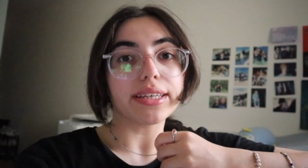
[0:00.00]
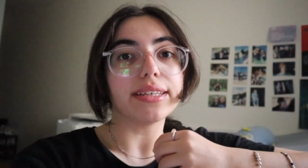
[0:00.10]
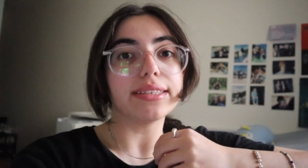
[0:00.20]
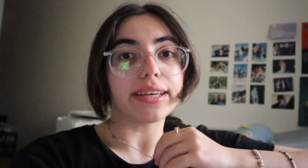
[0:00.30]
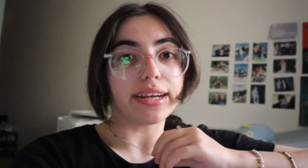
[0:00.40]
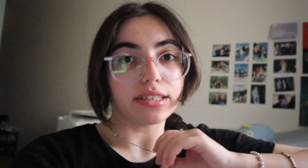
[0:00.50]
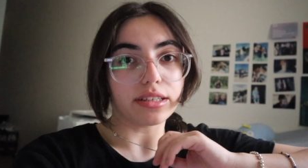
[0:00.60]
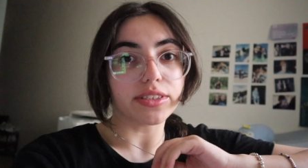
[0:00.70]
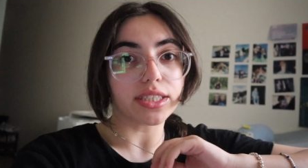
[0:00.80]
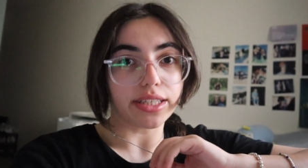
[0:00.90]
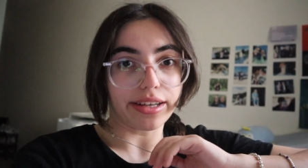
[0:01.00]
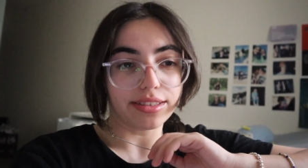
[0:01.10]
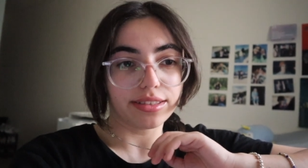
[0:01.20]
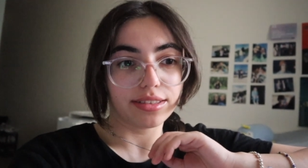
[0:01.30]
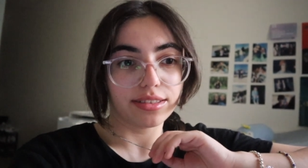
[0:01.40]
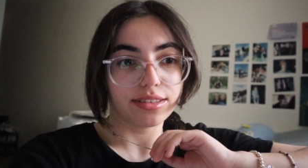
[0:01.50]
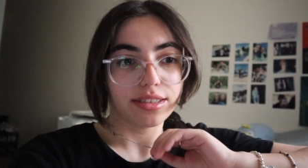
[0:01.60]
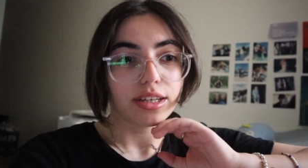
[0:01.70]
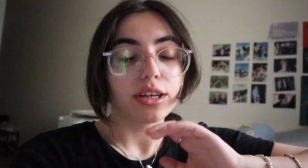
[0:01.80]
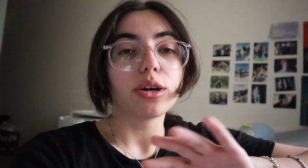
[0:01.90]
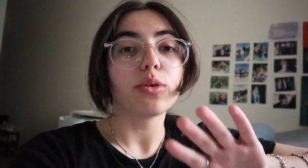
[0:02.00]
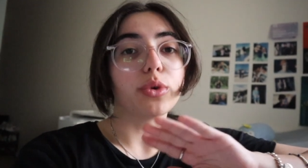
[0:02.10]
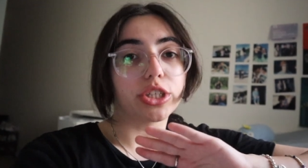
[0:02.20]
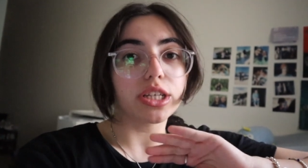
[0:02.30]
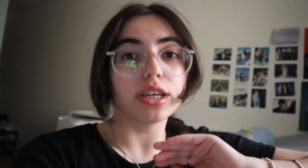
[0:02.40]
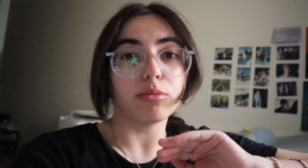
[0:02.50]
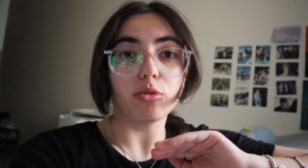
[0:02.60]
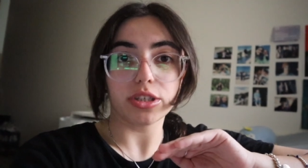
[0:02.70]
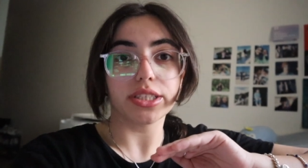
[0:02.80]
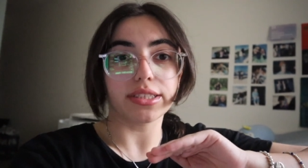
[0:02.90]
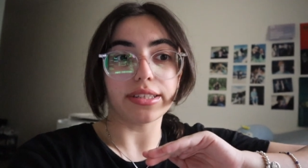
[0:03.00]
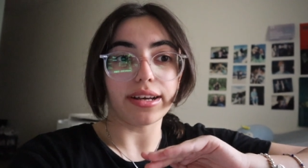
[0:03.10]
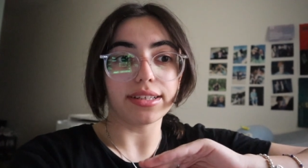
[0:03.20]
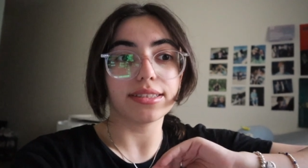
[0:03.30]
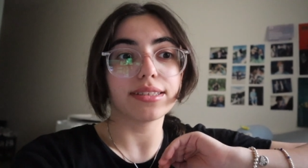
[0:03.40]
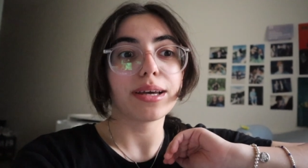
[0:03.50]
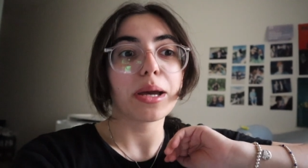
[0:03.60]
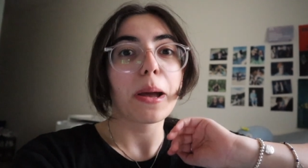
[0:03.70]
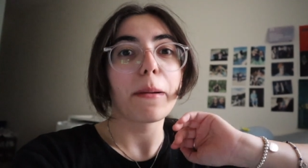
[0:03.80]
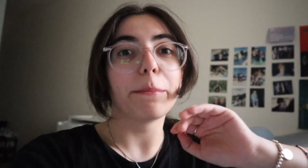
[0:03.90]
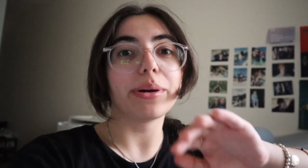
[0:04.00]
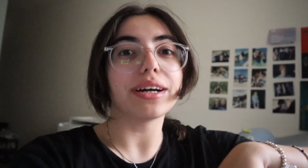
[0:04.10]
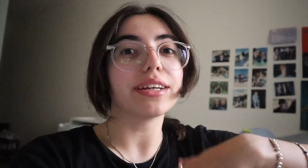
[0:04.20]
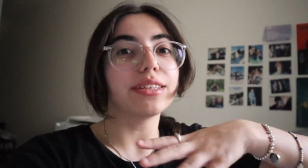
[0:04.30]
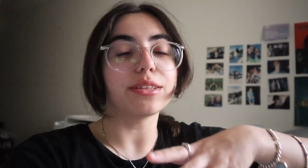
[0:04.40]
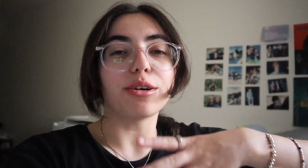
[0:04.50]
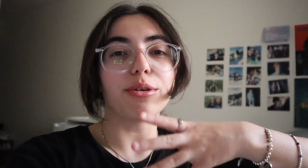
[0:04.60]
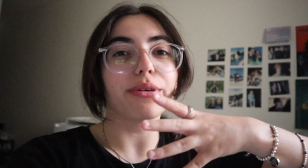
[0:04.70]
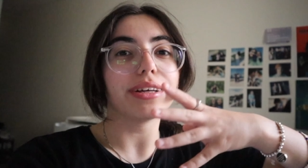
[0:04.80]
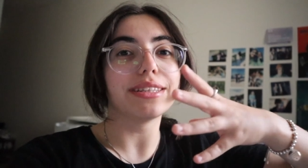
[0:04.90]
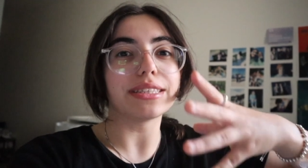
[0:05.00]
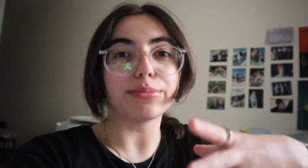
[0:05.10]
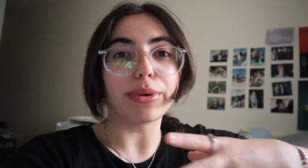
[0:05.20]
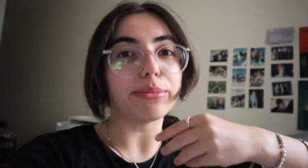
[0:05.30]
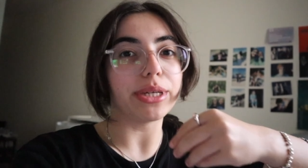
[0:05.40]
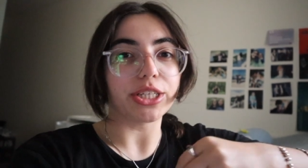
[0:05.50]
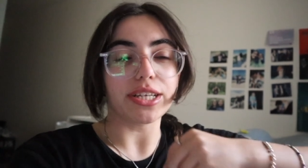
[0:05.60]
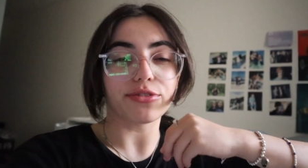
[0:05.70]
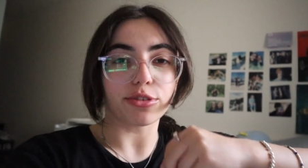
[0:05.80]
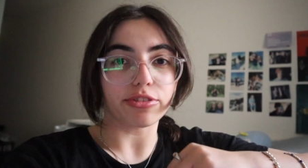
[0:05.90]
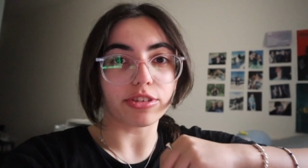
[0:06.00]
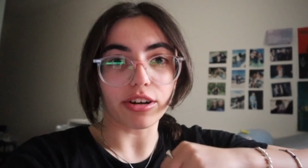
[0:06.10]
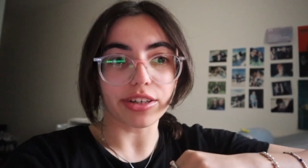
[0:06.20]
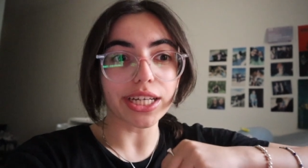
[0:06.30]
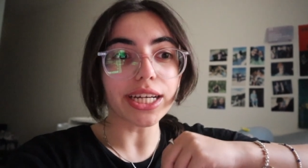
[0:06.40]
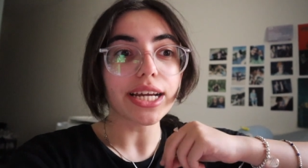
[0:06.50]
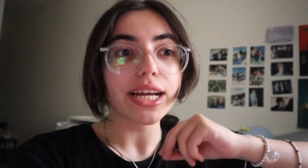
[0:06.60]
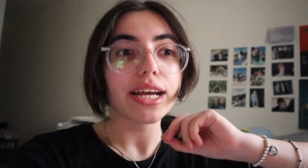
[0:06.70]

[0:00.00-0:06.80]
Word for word: He's had enough success. Wishing him more success. But you know, this might be a chance for Ferrari.